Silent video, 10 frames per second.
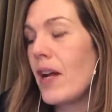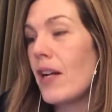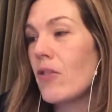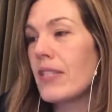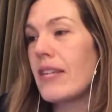
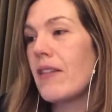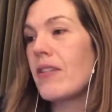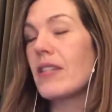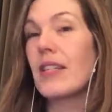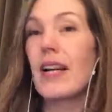and you'll see
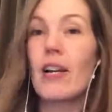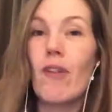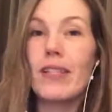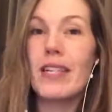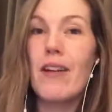those are the 9
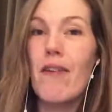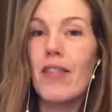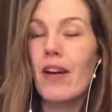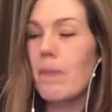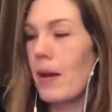criteria
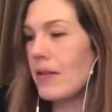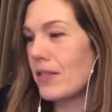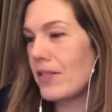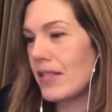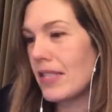that I
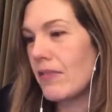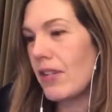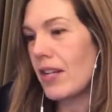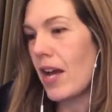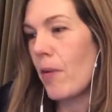post under this
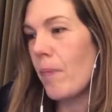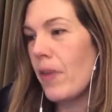video,